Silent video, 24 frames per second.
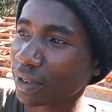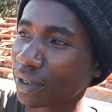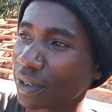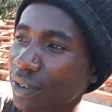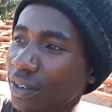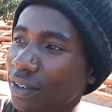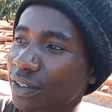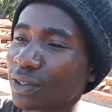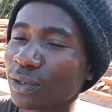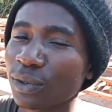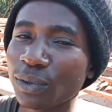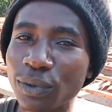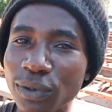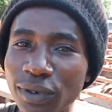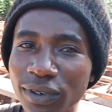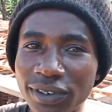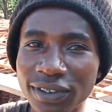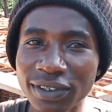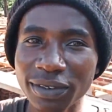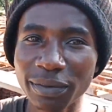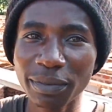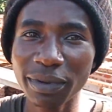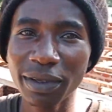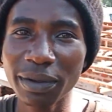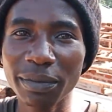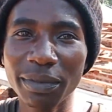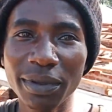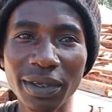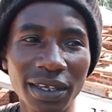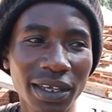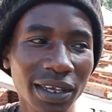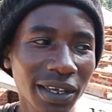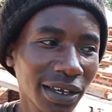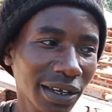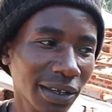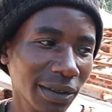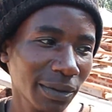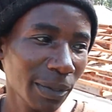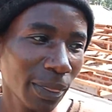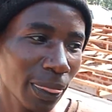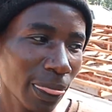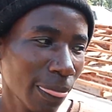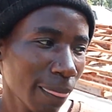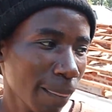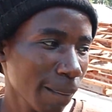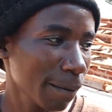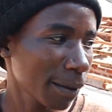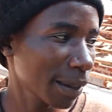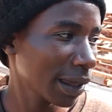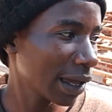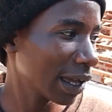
You will be now. You will now be